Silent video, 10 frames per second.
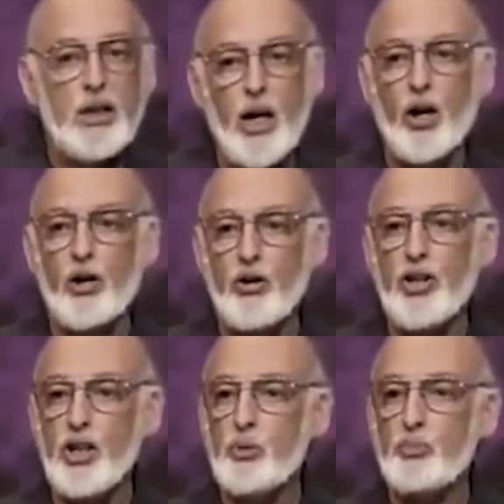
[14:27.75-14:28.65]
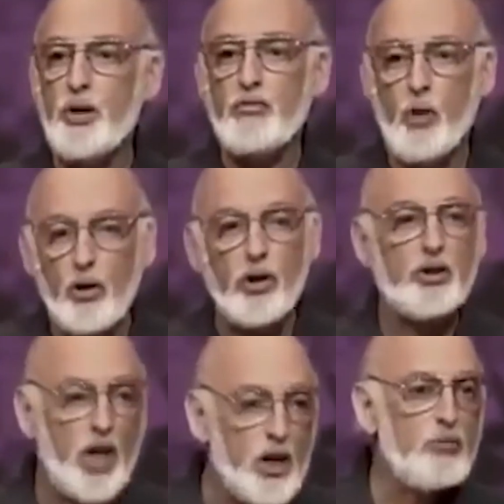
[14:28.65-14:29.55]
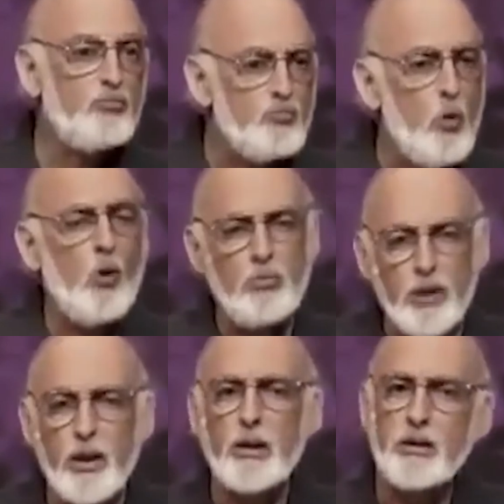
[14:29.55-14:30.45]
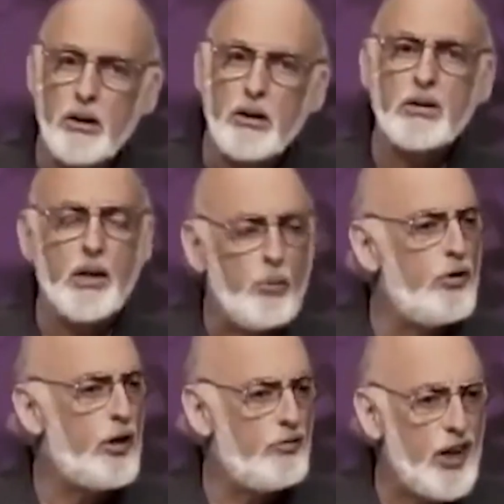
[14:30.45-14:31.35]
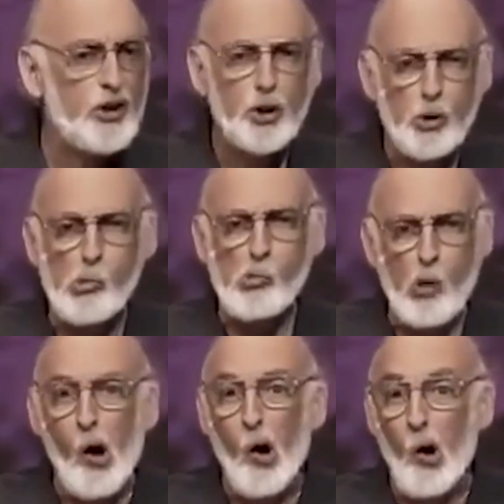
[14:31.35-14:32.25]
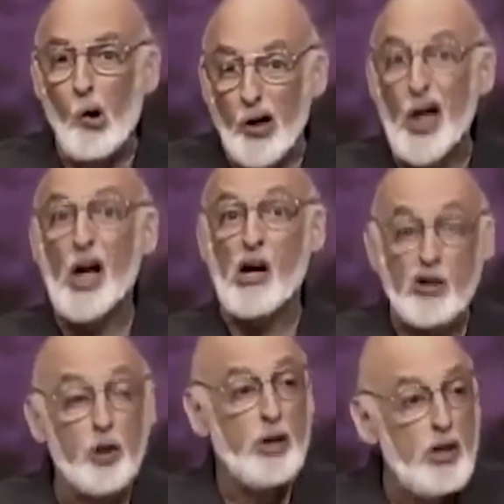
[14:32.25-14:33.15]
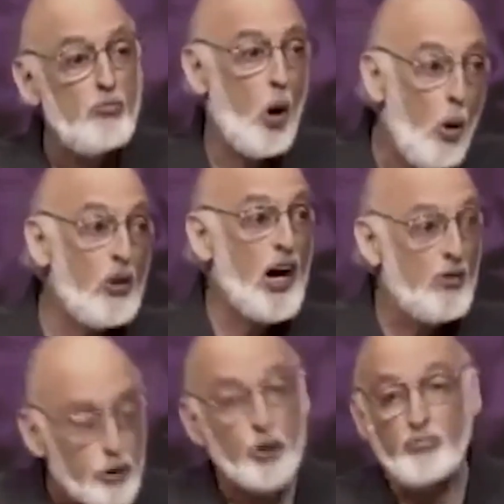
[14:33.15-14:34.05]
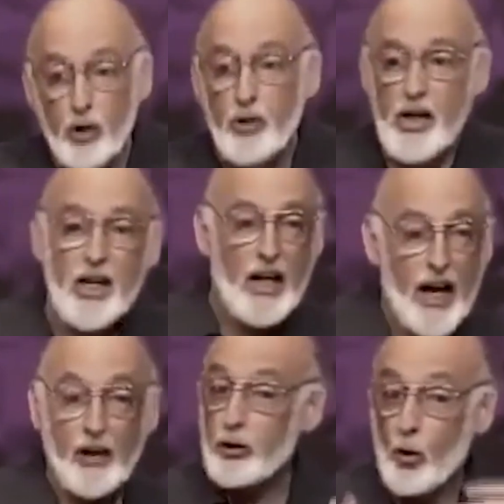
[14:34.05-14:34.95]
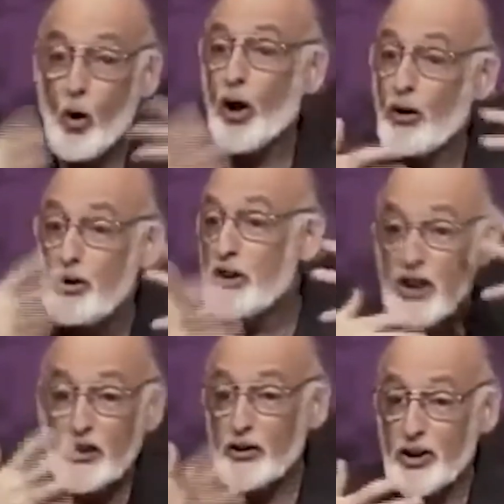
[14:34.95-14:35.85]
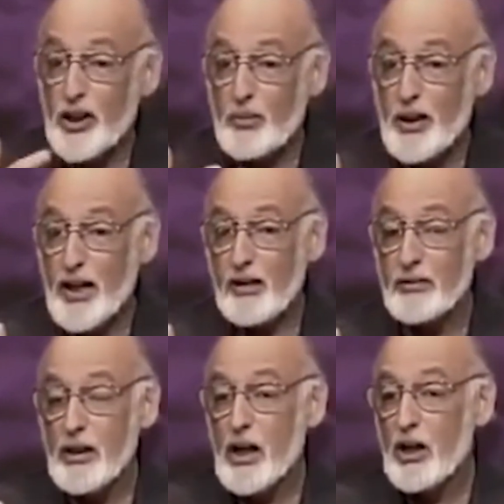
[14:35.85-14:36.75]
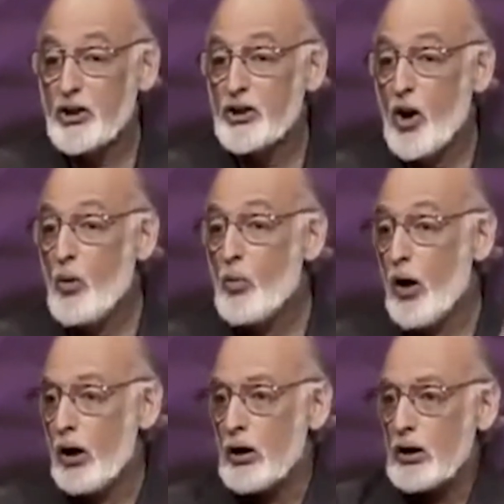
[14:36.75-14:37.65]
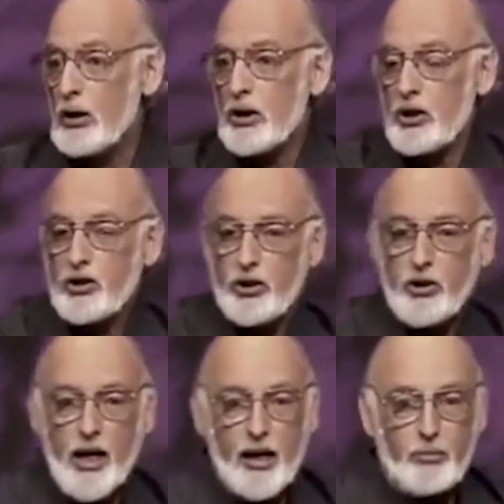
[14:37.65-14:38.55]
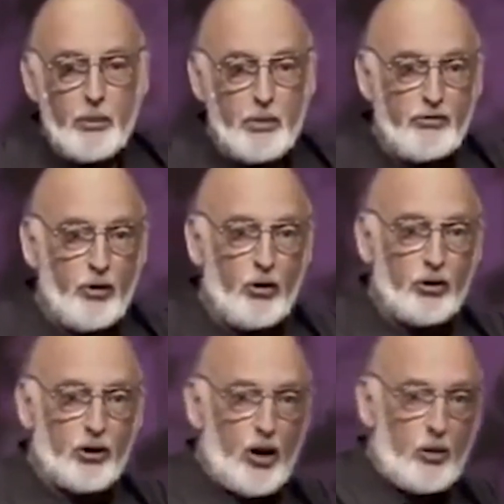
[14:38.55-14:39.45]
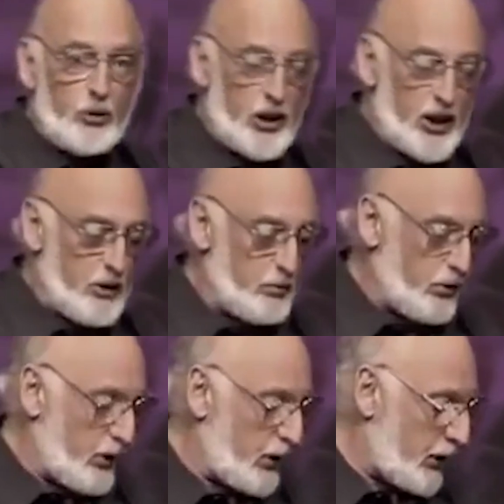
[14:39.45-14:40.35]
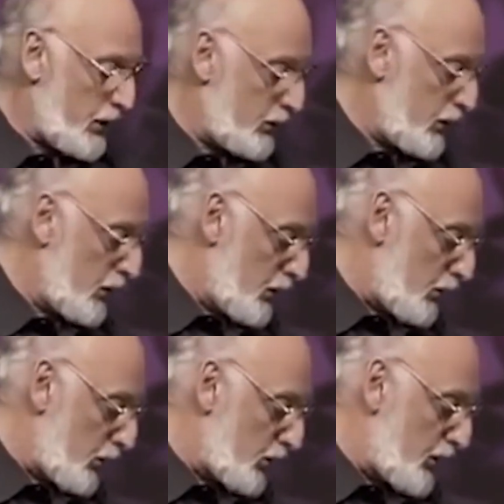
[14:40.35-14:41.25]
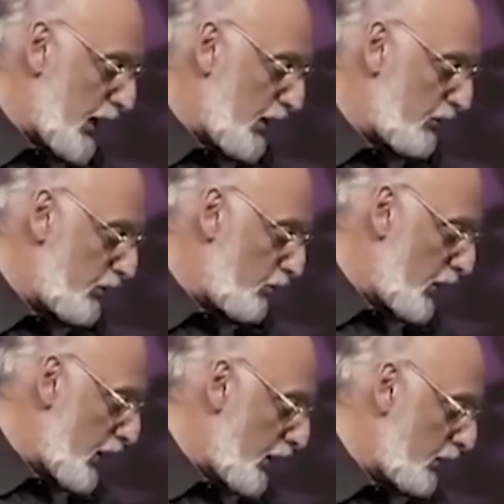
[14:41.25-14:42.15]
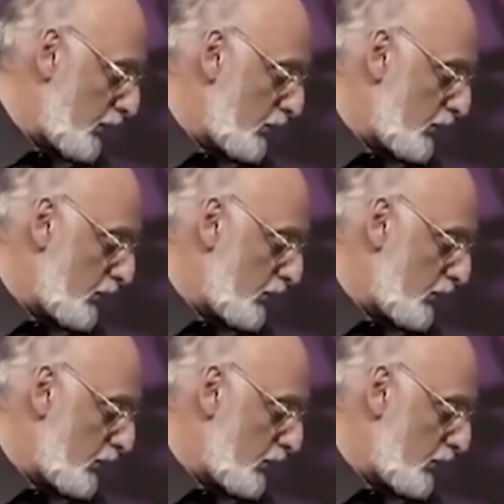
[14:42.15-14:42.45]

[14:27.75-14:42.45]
They utter these brief vocalization. Well, oh, uh-huh, They move their faces. Oh, yeah, could be. Oh, yeah, sure, sure. And so all of these signals are coming out. The stonewaller doesn't do that. Maybe folds arms akimbo like that, looks down and away.